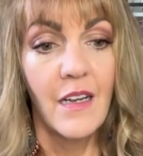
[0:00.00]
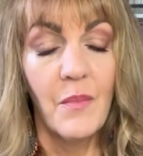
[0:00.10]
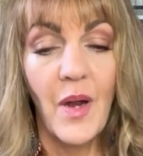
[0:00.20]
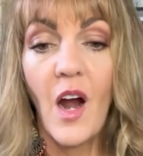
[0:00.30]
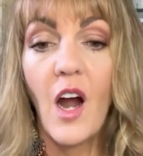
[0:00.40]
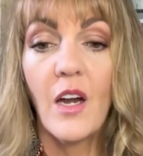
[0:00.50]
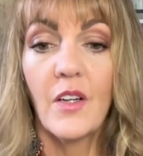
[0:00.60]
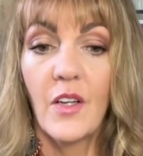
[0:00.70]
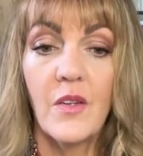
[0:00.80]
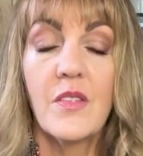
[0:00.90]
my heart
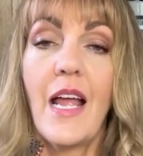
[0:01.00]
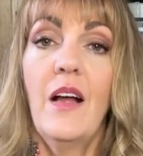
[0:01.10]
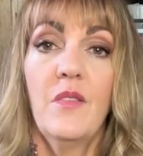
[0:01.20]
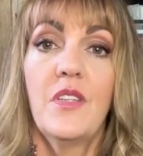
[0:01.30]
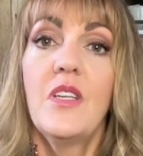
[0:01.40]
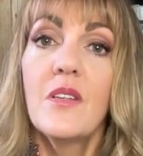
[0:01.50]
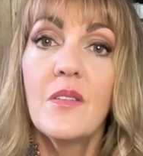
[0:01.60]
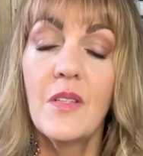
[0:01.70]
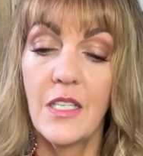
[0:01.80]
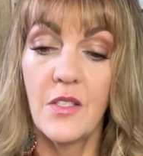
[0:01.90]
goes out to you.
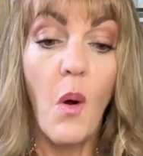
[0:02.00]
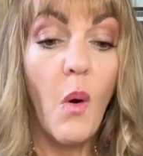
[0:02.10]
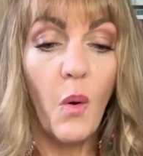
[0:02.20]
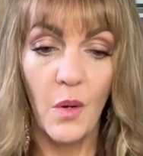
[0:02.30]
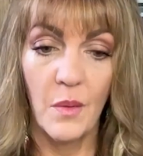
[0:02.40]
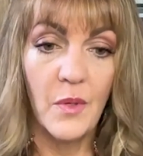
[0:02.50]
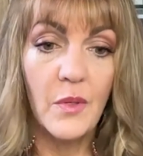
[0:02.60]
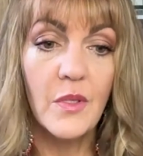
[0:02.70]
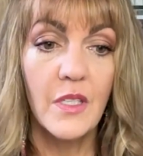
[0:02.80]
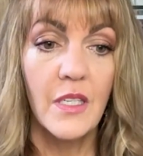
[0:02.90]
It's horrible.